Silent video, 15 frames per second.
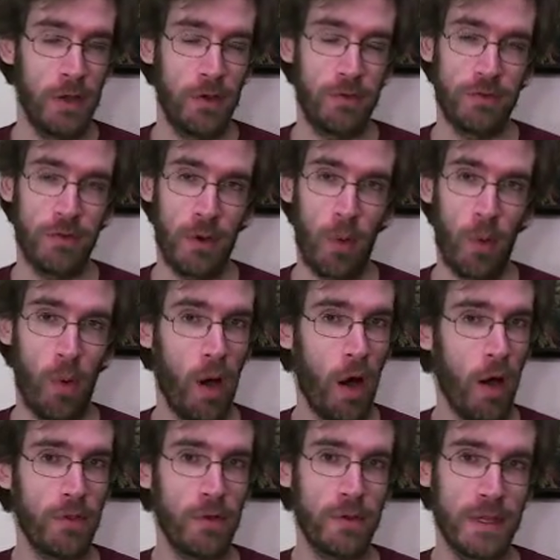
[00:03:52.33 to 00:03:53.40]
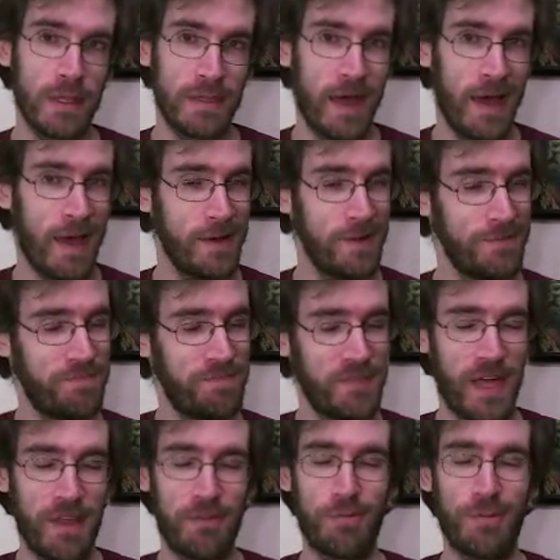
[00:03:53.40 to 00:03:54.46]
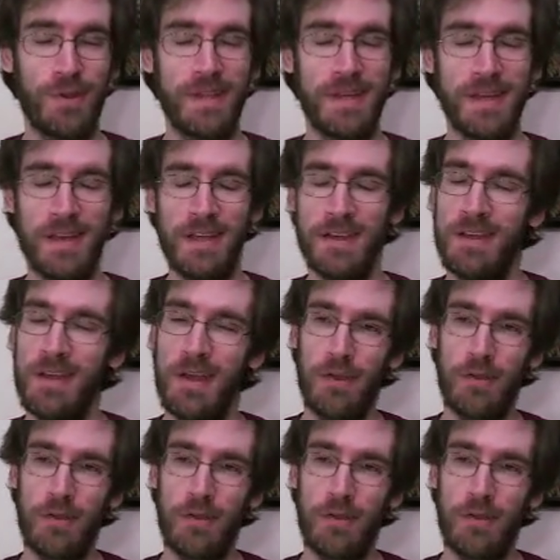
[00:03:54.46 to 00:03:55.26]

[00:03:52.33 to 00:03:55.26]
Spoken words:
So other than that, that's really it.